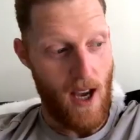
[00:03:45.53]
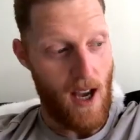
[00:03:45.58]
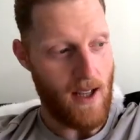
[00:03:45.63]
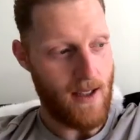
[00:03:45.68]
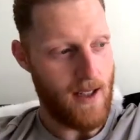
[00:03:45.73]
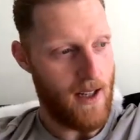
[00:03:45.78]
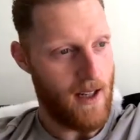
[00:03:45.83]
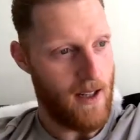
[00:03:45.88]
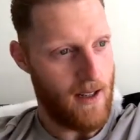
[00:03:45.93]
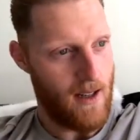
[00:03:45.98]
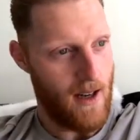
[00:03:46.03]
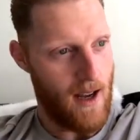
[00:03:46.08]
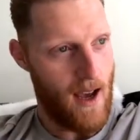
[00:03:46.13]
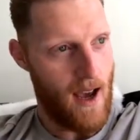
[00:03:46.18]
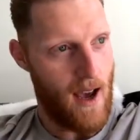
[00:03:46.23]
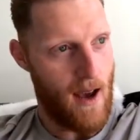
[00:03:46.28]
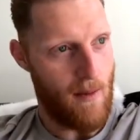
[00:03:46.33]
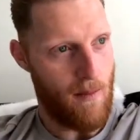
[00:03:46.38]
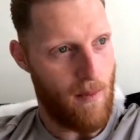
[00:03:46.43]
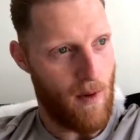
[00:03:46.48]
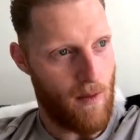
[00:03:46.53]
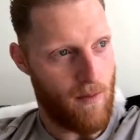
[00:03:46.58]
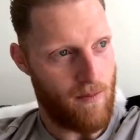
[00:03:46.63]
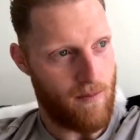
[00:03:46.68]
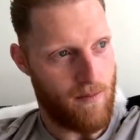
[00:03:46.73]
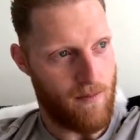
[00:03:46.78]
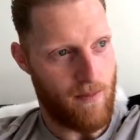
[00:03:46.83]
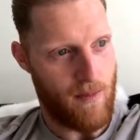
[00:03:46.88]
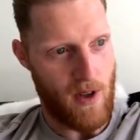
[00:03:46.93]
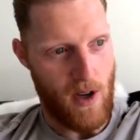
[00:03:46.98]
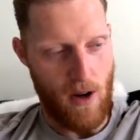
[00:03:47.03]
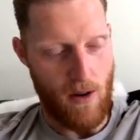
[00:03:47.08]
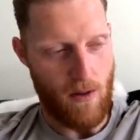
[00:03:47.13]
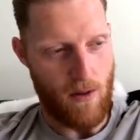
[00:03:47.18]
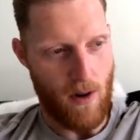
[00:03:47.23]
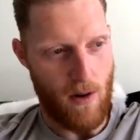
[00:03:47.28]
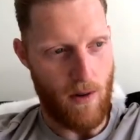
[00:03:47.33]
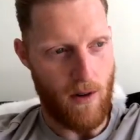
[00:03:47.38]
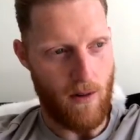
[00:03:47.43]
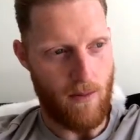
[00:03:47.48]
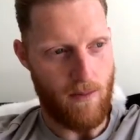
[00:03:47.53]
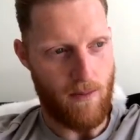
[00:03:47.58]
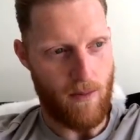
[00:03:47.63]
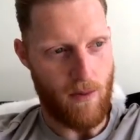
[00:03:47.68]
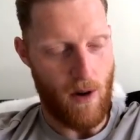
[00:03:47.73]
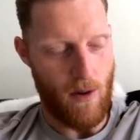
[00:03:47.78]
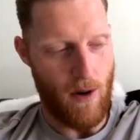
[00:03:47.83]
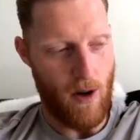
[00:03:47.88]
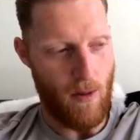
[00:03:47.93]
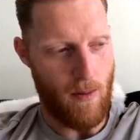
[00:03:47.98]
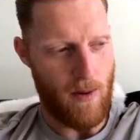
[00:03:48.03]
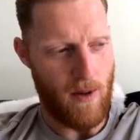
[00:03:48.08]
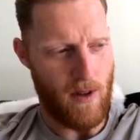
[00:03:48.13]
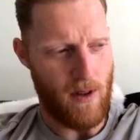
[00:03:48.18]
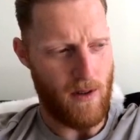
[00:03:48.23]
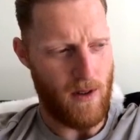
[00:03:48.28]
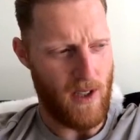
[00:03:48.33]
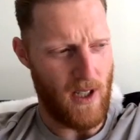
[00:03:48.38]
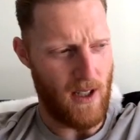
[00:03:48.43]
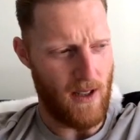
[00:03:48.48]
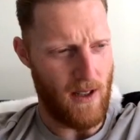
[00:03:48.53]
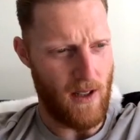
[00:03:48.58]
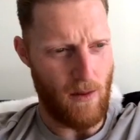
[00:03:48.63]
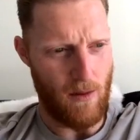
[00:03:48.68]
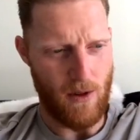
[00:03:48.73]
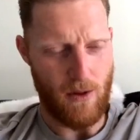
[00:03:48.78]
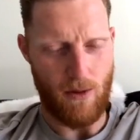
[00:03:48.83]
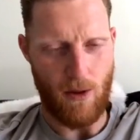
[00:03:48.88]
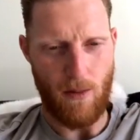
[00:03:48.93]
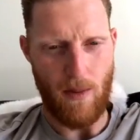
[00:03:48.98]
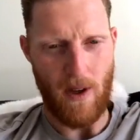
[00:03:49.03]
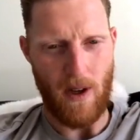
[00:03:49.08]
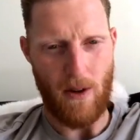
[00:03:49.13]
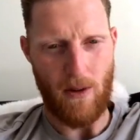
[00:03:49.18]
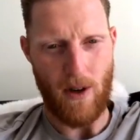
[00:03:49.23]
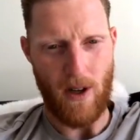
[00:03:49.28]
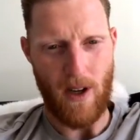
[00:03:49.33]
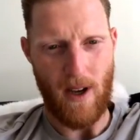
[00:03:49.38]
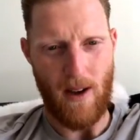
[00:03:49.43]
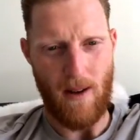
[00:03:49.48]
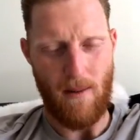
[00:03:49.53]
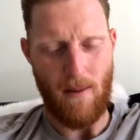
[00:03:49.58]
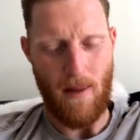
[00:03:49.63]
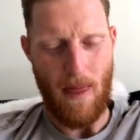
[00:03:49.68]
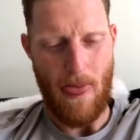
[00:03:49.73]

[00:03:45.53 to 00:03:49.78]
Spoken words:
I did. You know, growing up in New Zealand, it was rugby and cricket.